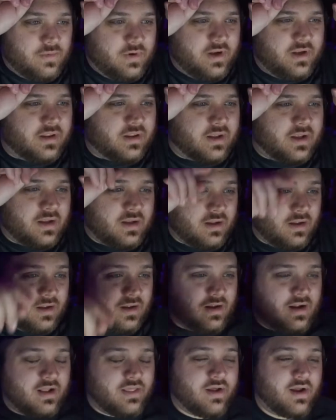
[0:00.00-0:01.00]
Really?
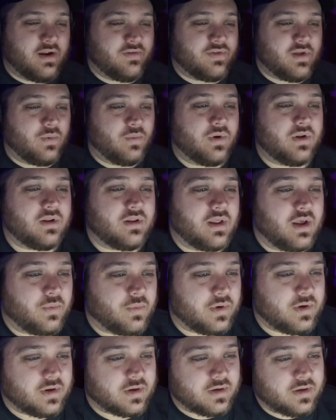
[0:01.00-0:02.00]
I thought if they wouldn't, they
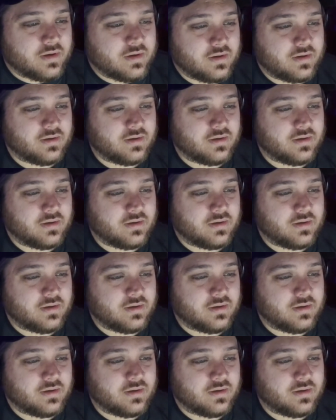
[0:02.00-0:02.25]
would.